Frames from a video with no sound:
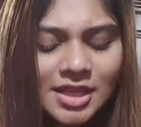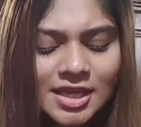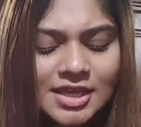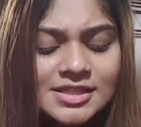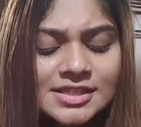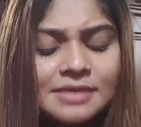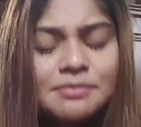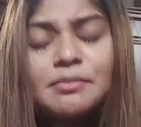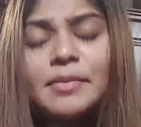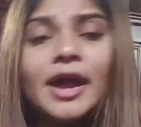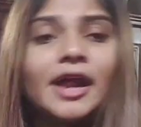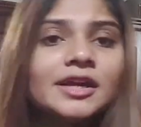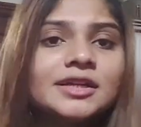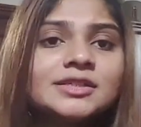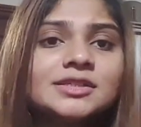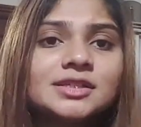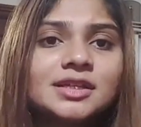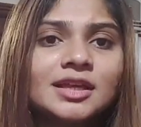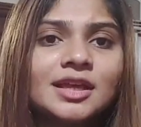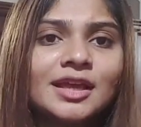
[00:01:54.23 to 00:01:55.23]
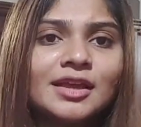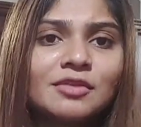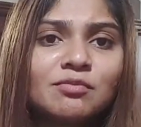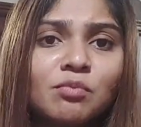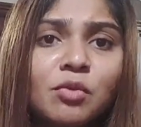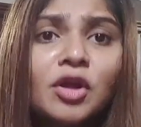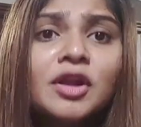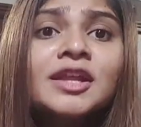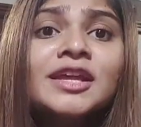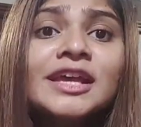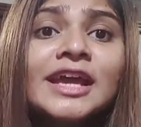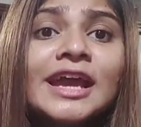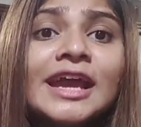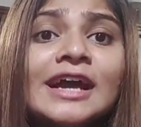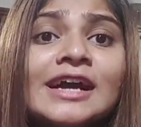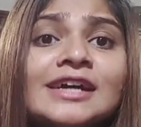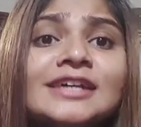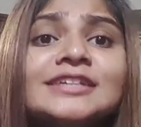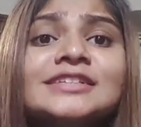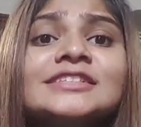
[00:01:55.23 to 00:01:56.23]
Like, it's embarrassing. Body hair